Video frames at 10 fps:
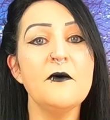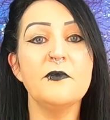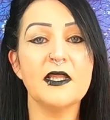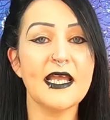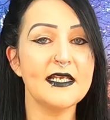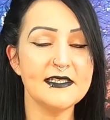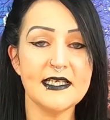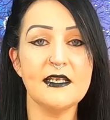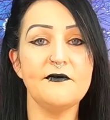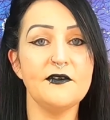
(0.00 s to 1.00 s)
But like I
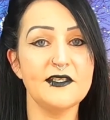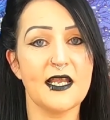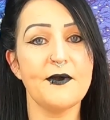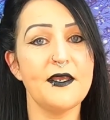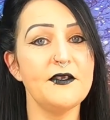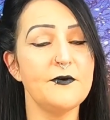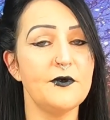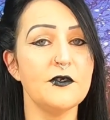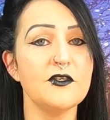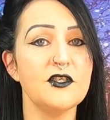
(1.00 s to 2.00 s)
said, if you tap out your
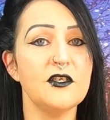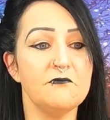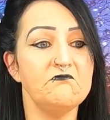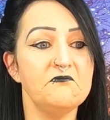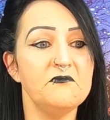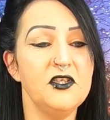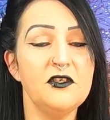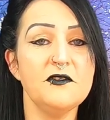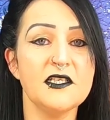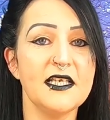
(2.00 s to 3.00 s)
brush,
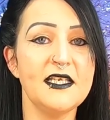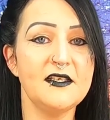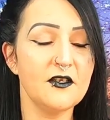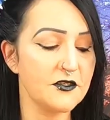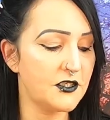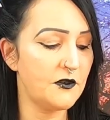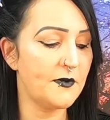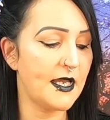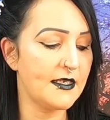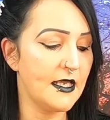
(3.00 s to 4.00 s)
usually you're not too
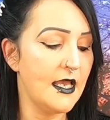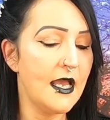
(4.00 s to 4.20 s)
bad.